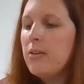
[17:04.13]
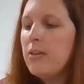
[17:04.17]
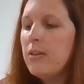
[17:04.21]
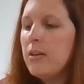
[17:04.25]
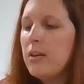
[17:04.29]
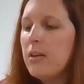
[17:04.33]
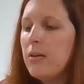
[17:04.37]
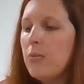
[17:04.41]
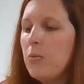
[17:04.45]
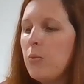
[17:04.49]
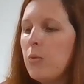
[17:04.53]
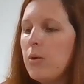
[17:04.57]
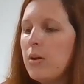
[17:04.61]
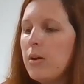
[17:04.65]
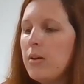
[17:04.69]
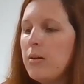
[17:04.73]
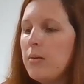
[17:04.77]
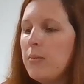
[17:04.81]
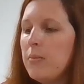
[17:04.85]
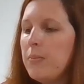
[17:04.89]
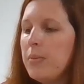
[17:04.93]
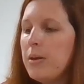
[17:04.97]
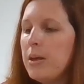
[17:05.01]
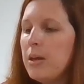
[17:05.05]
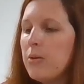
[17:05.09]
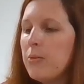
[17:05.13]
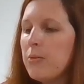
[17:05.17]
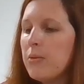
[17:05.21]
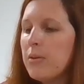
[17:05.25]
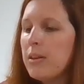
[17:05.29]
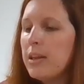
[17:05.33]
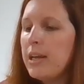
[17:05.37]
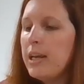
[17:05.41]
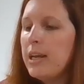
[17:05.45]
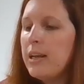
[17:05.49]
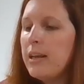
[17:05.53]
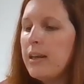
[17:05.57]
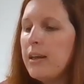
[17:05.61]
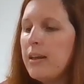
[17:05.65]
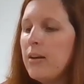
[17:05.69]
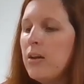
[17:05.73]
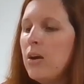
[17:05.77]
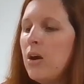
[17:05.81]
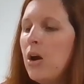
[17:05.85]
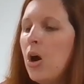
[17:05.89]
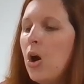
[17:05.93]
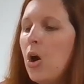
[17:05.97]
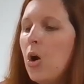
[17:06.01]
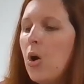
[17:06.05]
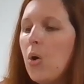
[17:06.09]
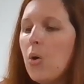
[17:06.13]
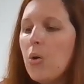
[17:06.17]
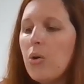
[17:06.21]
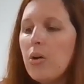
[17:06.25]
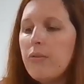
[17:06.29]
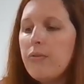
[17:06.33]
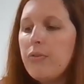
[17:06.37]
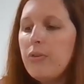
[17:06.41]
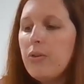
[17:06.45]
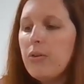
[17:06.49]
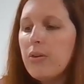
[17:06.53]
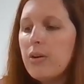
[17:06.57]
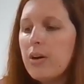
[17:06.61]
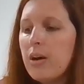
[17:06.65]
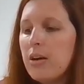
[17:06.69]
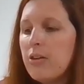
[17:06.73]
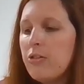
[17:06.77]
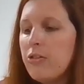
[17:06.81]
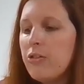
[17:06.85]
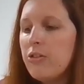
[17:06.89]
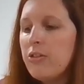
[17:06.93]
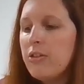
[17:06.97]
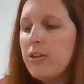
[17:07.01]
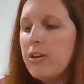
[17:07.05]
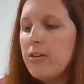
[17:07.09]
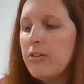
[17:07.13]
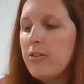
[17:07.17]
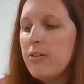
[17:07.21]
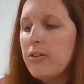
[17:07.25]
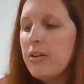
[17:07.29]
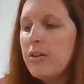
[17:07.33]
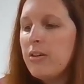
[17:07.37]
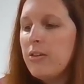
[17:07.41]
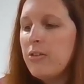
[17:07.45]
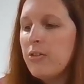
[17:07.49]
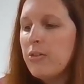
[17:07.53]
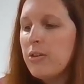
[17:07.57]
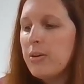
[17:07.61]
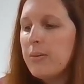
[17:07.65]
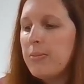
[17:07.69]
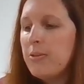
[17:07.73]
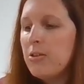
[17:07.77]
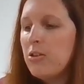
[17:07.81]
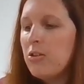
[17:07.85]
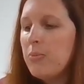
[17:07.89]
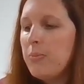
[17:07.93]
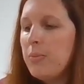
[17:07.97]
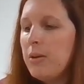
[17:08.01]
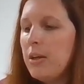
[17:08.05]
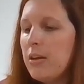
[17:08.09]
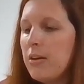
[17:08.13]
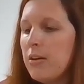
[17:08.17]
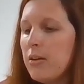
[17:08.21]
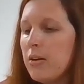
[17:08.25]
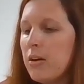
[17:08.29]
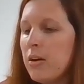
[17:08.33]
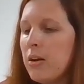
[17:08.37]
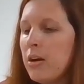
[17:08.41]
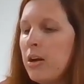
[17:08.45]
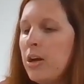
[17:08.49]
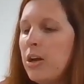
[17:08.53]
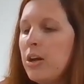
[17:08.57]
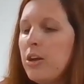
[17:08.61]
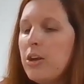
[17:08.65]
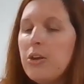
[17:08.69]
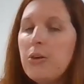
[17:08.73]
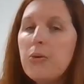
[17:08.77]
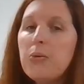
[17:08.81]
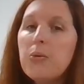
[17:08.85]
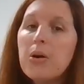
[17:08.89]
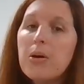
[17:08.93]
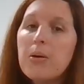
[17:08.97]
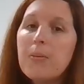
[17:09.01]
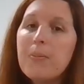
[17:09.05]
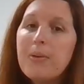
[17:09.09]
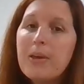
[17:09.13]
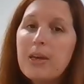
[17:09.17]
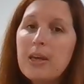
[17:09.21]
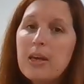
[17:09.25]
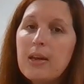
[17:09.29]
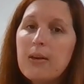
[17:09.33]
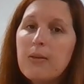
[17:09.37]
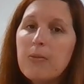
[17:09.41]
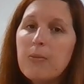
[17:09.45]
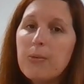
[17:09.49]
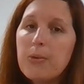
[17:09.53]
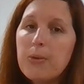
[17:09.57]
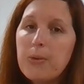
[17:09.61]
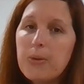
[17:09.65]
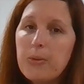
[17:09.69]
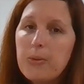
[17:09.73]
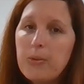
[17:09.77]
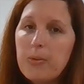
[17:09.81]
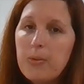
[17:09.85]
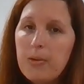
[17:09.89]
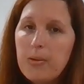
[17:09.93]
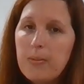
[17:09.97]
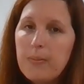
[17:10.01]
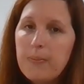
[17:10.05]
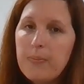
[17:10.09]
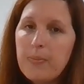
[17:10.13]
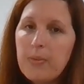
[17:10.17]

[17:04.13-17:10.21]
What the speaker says: to the one being related, or if you contradict or interrupt the speaker, you are being rude.